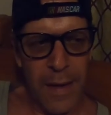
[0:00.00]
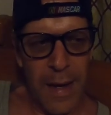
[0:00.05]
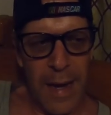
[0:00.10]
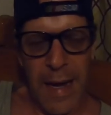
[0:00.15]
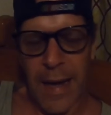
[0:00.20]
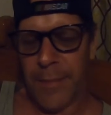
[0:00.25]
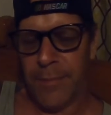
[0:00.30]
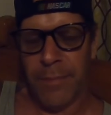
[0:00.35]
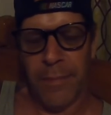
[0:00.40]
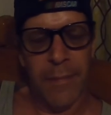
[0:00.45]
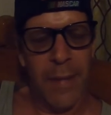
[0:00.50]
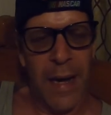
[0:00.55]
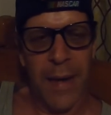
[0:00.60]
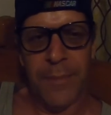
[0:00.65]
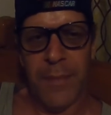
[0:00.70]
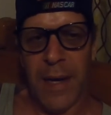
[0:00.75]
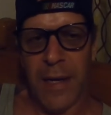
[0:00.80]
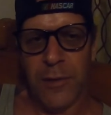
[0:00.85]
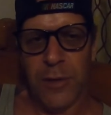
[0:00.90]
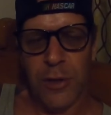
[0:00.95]
I'm
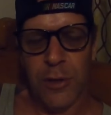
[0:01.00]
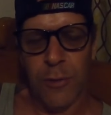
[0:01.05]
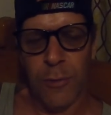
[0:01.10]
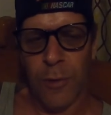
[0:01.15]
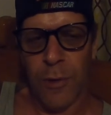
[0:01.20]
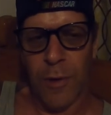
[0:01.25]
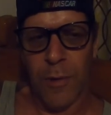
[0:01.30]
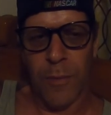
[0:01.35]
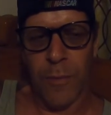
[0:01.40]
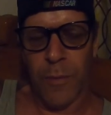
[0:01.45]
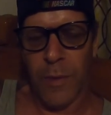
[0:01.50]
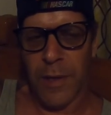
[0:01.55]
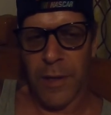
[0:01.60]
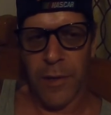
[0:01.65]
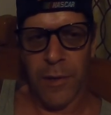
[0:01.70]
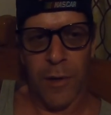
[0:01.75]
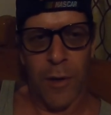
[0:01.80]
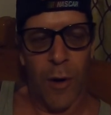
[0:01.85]
I'm not sure what you